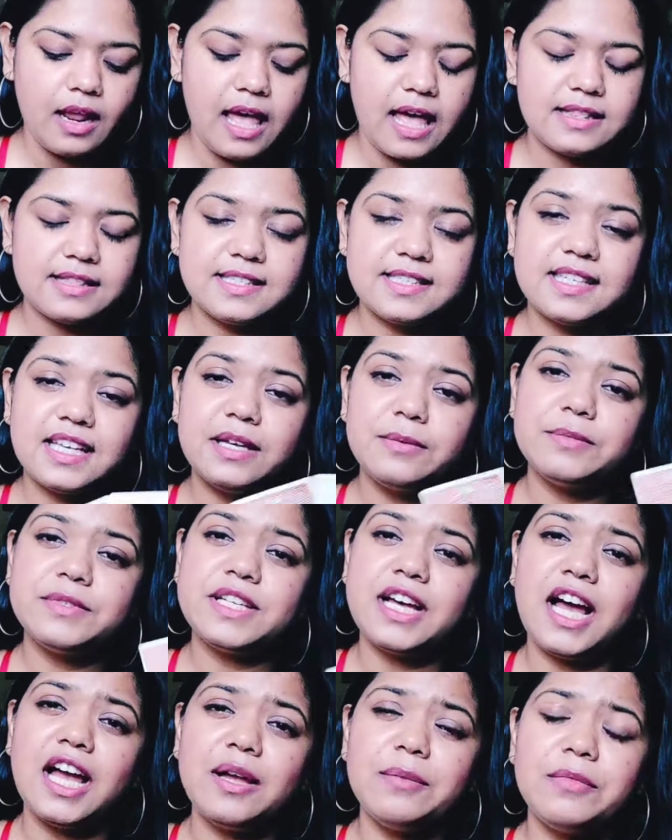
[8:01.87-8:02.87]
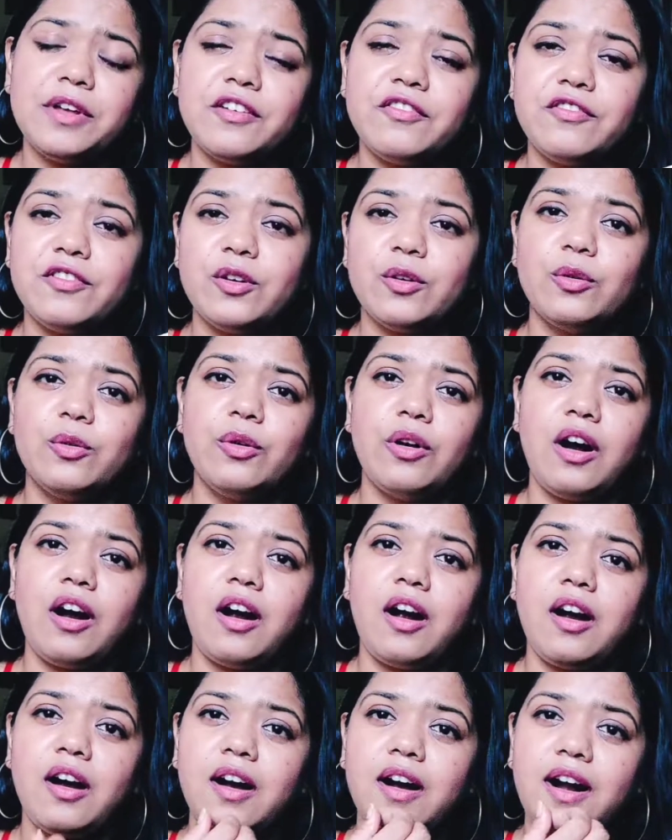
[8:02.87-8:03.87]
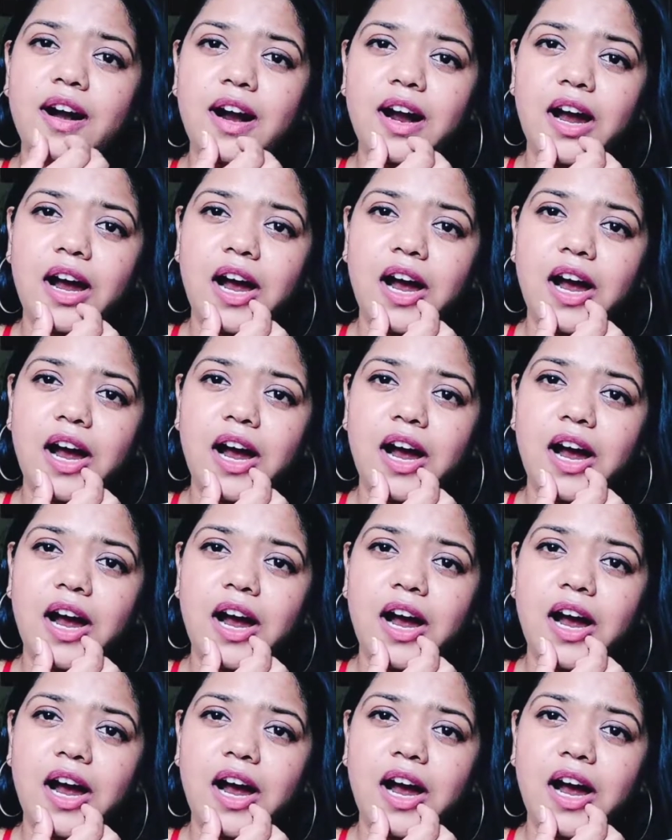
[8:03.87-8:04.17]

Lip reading: at the same time, if you are